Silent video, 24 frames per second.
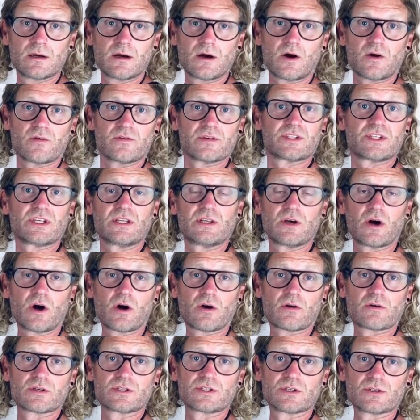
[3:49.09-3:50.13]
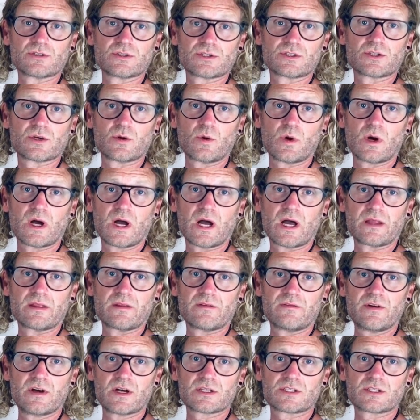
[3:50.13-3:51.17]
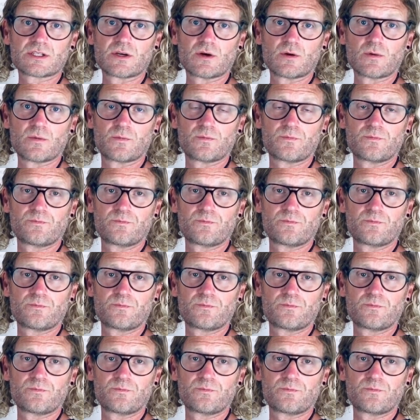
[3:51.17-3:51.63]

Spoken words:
obviously, the horizontal and the vertical.